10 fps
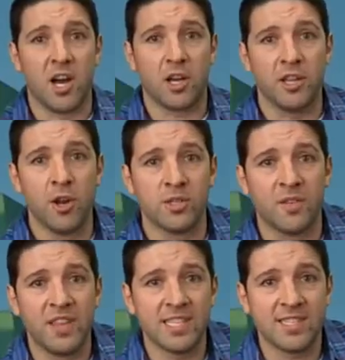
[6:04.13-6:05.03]
the ugly
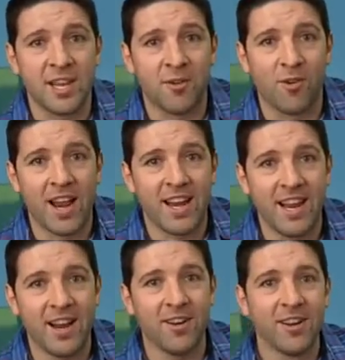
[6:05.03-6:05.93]
nose of this thing right
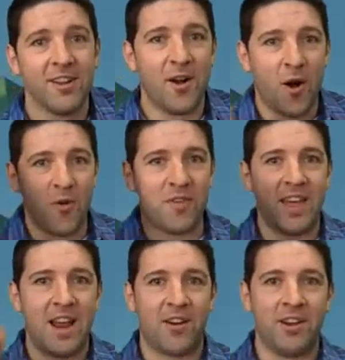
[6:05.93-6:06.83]
here over
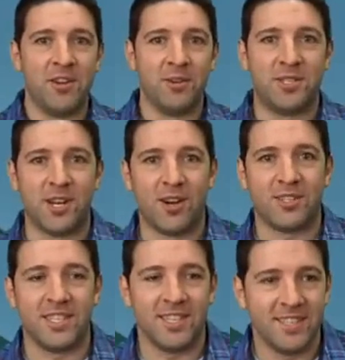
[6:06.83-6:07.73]
there in New
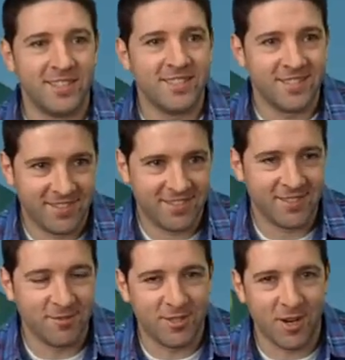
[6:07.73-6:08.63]
Jersey.
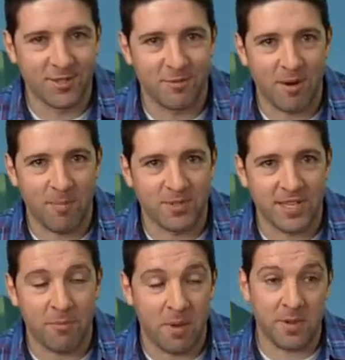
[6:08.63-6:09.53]
New Jersey
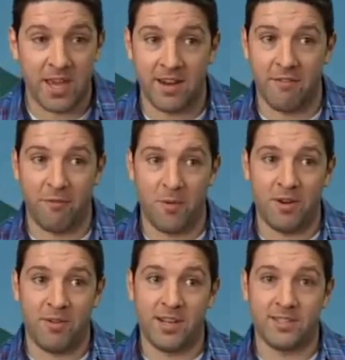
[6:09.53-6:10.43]
represent. Maybe get an
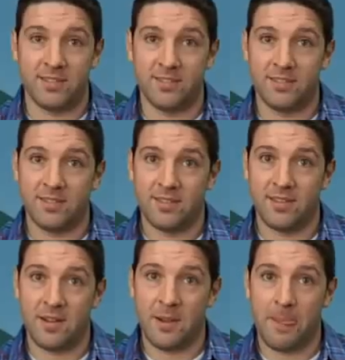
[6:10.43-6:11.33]
F1 race.
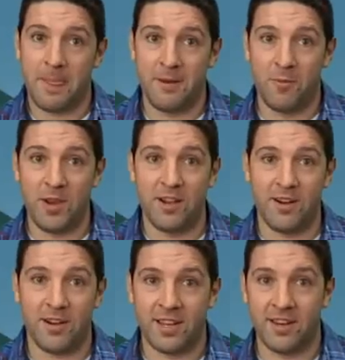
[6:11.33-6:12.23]
Weehawken. In
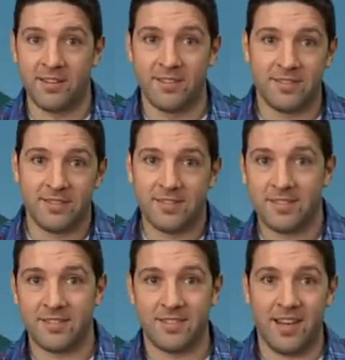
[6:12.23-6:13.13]
Weehawken.
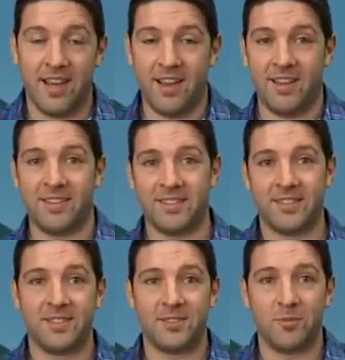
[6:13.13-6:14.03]
Yeah,
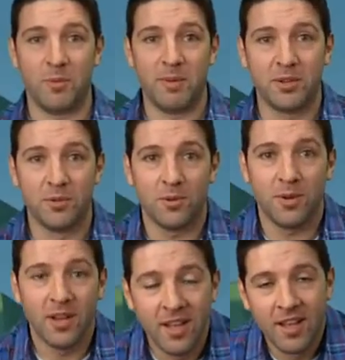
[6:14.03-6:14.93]
would be cool.
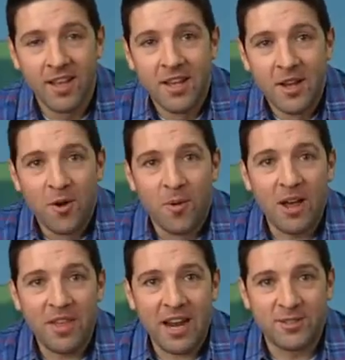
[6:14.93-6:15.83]

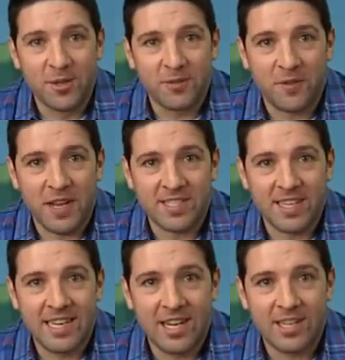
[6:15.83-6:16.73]
Well, that'll do it for Fast
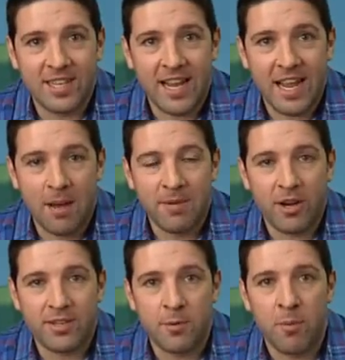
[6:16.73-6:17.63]
Lane Daily today. I'm
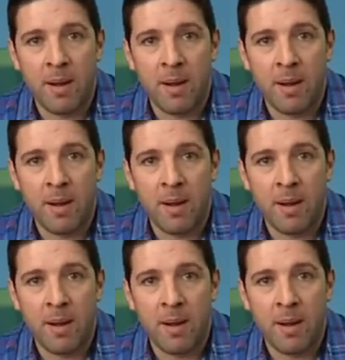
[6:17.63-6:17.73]
Derek D.